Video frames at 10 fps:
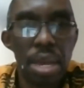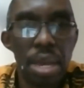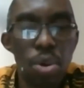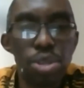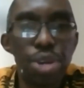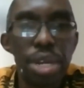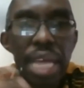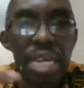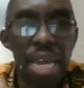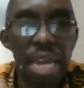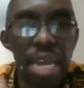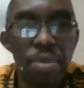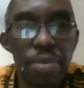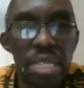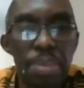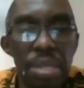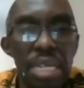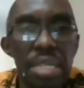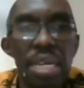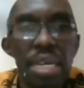Because during that time of
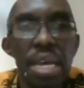expectant,